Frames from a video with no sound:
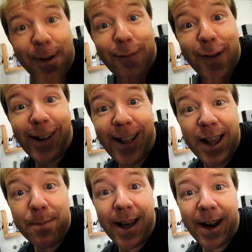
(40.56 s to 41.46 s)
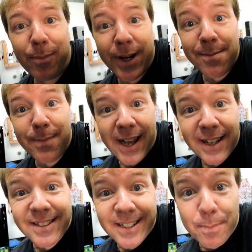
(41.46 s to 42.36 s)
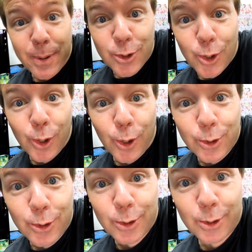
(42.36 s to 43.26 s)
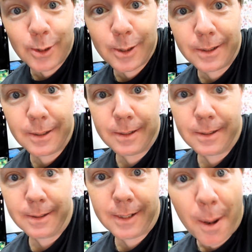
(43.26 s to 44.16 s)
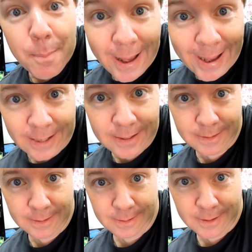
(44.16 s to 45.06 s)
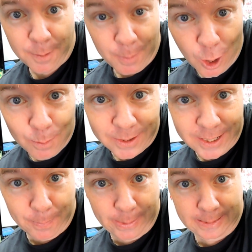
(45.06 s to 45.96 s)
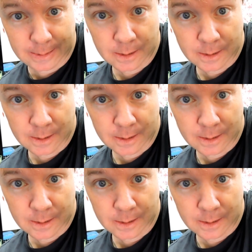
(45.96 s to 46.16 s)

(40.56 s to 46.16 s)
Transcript: me feel any better. Bring back Snippy tools. Come back. Come home, Snippy.